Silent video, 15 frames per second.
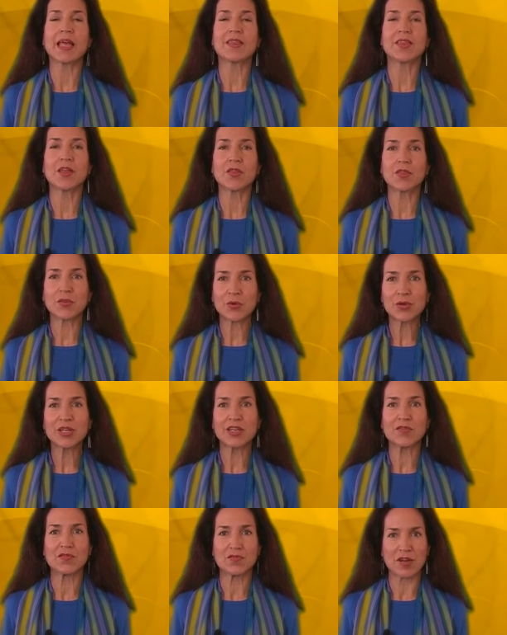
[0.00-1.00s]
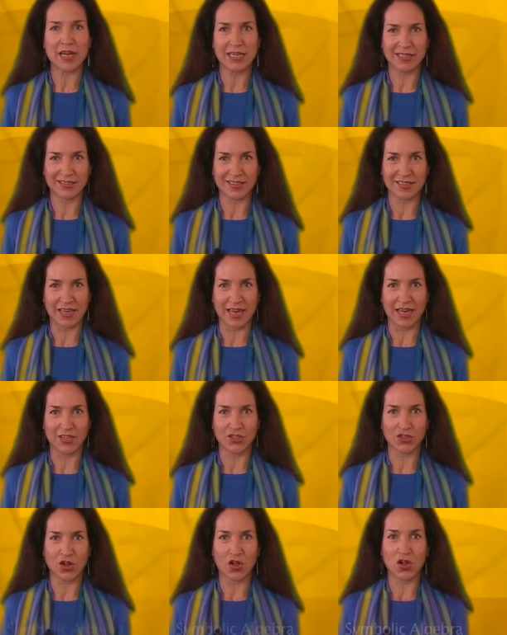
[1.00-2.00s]
The third and final
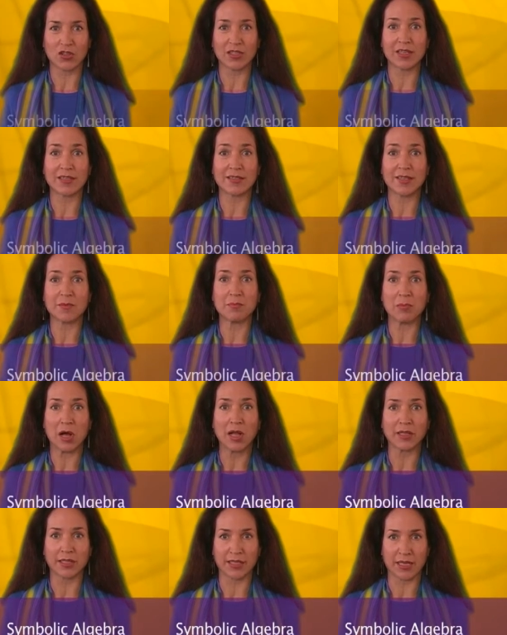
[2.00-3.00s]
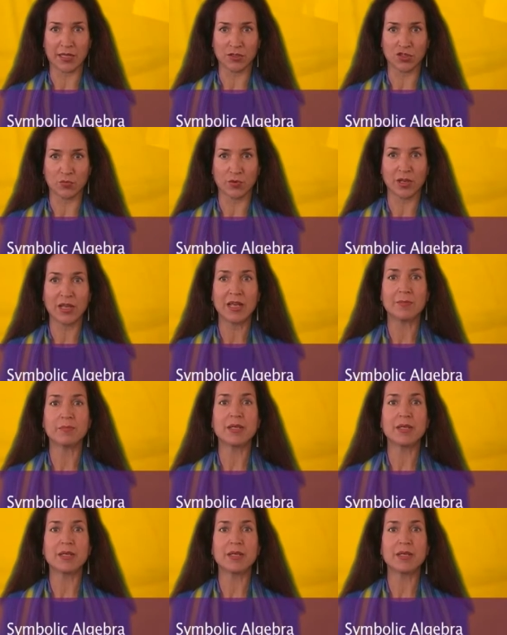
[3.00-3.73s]
stage, called symbolic algebra,